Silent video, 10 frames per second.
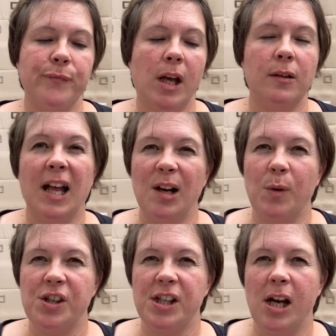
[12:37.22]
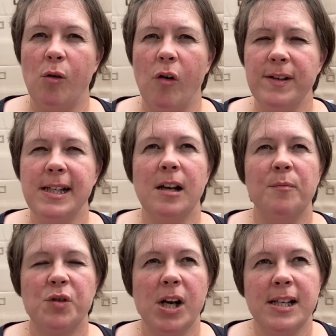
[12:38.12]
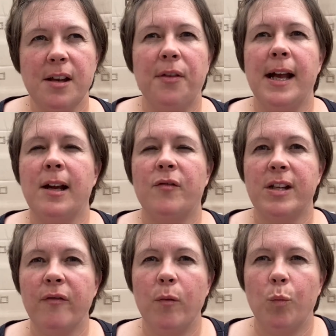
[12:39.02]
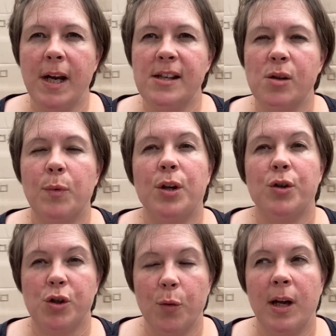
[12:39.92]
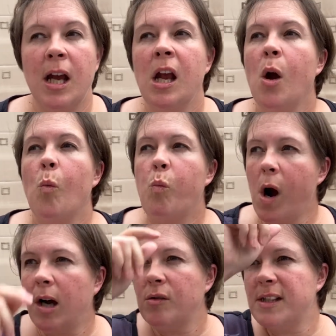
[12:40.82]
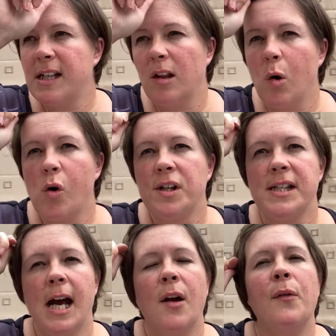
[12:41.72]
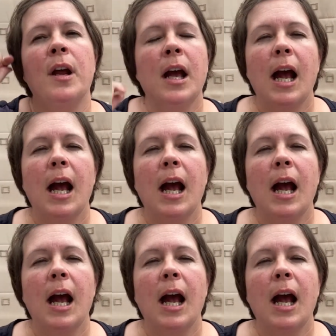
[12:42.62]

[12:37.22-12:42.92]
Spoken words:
language. Now, obviously, I'm trying to think of different ways that we could do it whilst in lockdown.